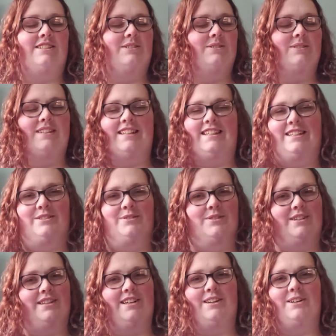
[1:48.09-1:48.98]
we need to
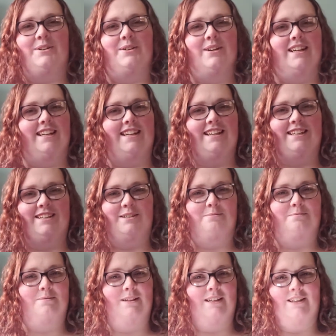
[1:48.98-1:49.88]
figure out a way to get your
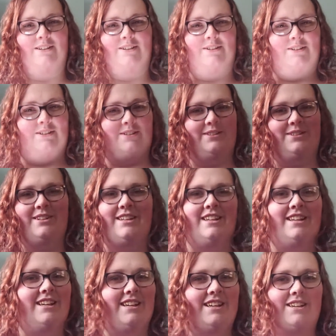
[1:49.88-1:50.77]
blood oath
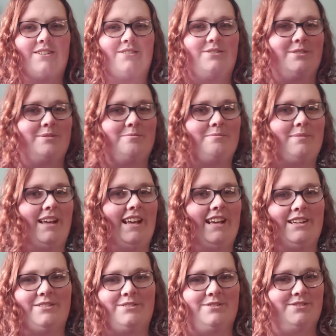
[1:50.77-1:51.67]
from
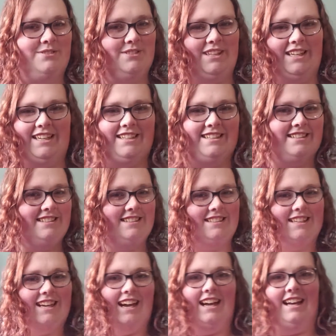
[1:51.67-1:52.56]
Maeve. Like,
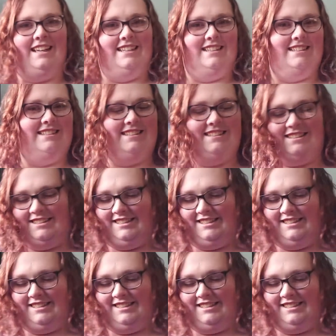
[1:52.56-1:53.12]
gone.